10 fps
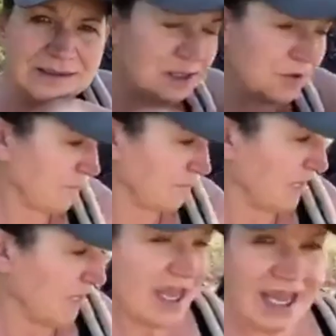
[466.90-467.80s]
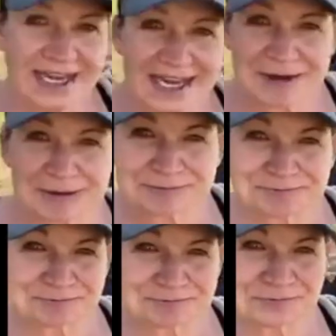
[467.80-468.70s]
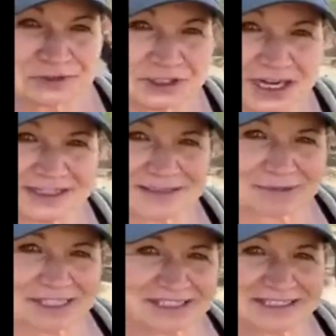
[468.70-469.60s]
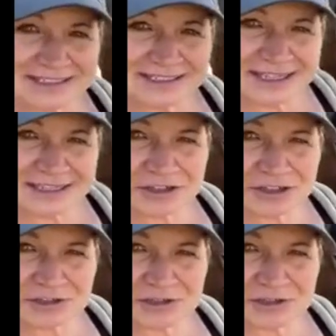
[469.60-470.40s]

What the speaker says: So, anyhow, you guys, please send good